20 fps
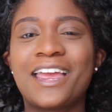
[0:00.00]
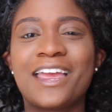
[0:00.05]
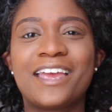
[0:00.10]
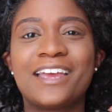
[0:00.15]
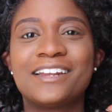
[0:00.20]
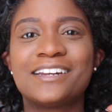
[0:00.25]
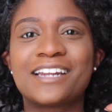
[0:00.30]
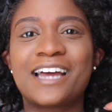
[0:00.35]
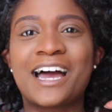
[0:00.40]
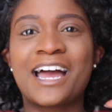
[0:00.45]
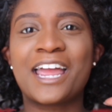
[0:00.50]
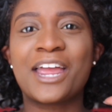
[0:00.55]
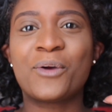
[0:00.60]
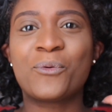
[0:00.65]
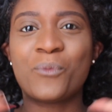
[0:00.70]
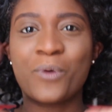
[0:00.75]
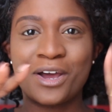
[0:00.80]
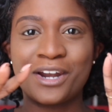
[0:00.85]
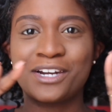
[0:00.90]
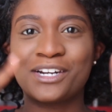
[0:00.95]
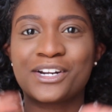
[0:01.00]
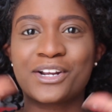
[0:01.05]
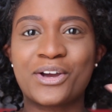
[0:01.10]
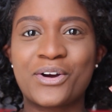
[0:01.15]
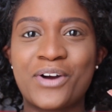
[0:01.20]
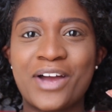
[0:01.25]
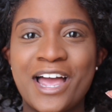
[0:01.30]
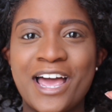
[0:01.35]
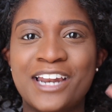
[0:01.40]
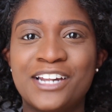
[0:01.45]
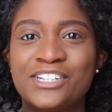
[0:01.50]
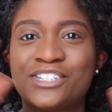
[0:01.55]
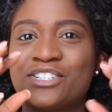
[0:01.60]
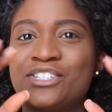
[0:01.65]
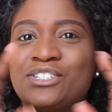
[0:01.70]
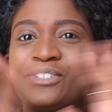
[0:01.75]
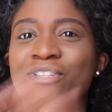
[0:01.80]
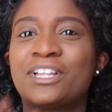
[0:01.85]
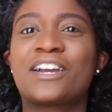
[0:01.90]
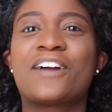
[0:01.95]
and I wanted to go ahead and
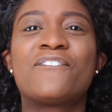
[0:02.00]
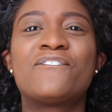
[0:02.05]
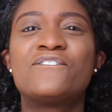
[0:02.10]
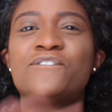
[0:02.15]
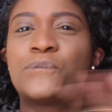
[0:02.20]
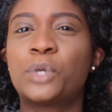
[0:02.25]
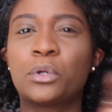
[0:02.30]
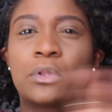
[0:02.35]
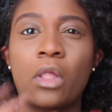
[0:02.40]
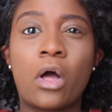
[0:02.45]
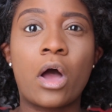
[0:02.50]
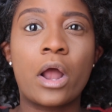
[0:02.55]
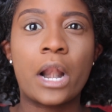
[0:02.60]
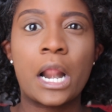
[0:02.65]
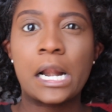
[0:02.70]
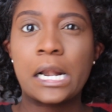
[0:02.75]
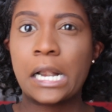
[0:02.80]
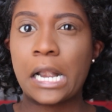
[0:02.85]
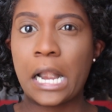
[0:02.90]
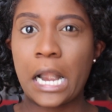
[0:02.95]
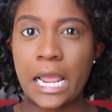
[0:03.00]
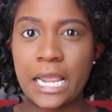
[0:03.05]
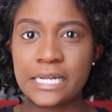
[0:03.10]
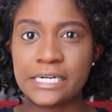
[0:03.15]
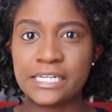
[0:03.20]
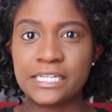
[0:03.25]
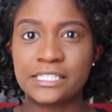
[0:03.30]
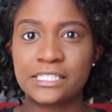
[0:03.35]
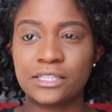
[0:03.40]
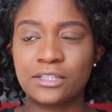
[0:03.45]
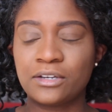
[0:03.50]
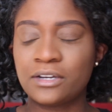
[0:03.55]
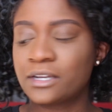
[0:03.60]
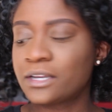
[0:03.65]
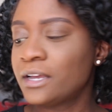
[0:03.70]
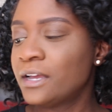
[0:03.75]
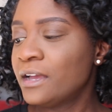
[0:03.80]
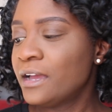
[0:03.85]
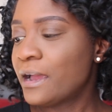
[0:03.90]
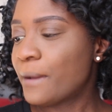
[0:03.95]
just do like a full-on 90s look,